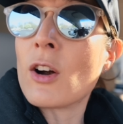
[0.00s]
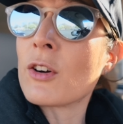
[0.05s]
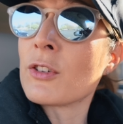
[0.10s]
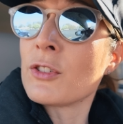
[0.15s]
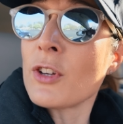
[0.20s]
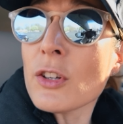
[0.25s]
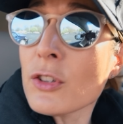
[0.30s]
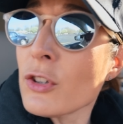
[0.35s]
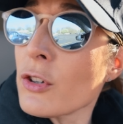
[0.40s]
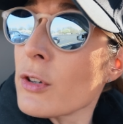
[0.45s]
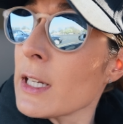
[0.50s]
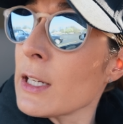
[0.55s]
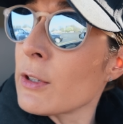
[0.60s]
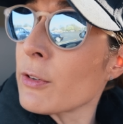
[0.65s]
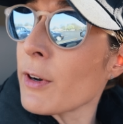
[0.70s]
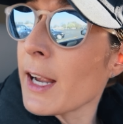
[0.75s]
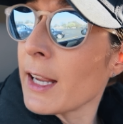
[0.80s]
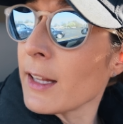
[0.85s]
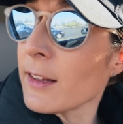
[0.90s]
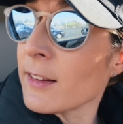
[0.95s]
are not going
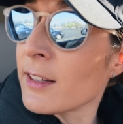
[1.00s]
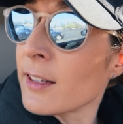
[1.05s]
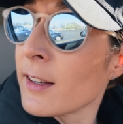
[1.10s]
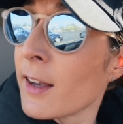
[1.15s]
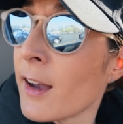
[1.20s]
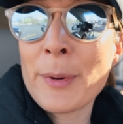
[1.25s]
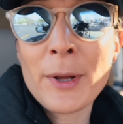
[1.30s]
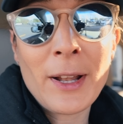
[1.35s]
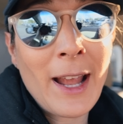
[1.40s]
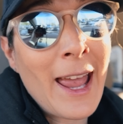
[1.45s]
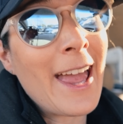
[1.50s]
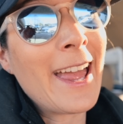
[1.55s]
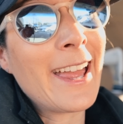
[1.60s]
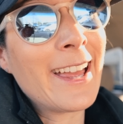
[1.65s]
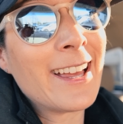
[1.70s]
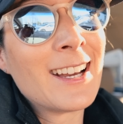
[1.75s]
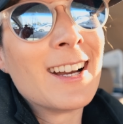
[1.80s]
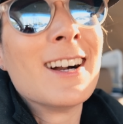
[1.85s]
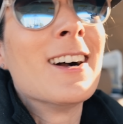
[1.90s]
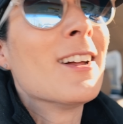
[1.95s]
great, but
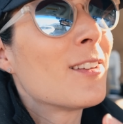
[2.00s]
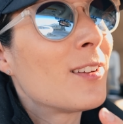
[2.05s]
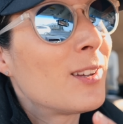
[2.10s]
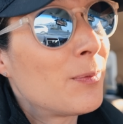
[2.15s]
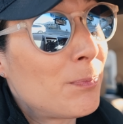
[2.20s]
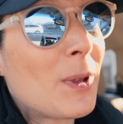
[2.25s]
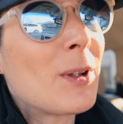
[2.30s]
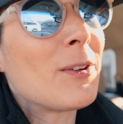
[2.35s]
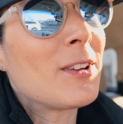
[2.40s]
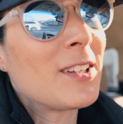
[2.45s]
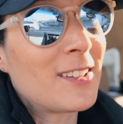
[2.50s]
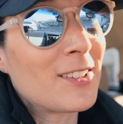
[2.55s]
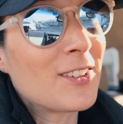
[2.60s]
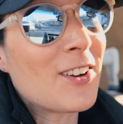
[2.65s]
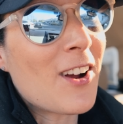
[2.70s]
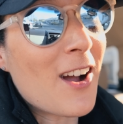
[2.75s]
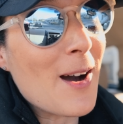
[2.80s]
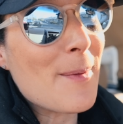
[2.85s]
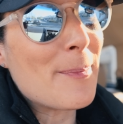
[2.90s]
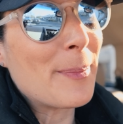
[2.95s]
hey, the spirits are
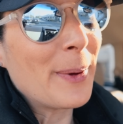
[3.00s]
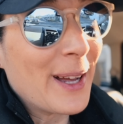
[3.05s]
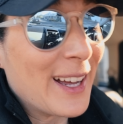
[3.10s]
up.